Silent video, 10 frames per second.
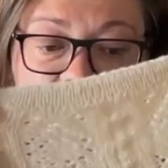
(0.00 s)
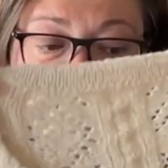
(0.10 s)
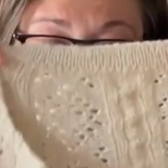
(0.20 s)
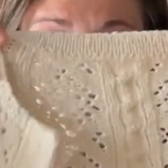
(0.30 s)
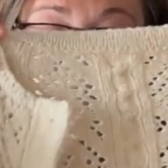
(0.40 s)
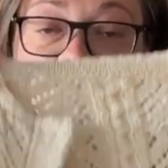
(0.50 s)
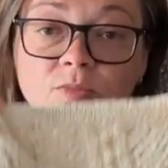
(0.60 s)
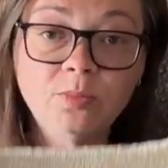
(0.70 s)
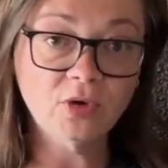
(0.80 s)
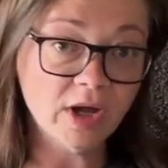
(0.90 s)
and
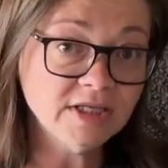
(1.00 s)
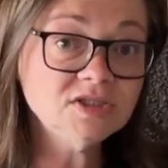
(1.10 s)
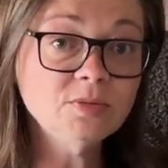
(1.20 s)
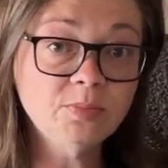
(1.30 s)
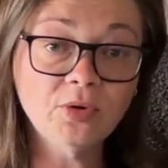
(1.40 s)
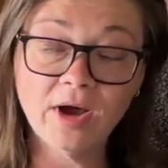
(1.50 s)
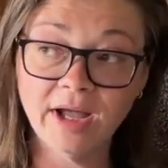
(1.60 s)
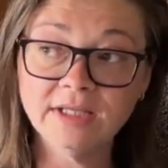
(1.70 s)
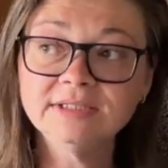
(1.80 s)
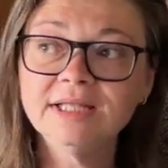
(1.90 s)
surprise,
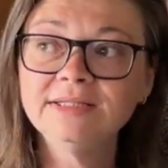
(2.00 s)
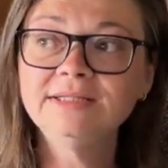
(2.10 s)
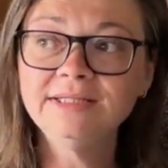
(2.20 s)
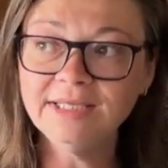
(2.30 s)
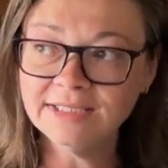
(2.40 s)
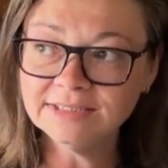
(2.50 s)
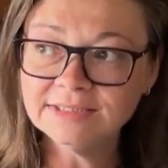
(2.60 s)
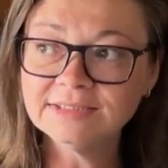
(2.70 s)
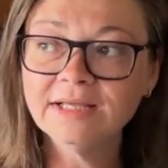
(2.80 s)
surprise, this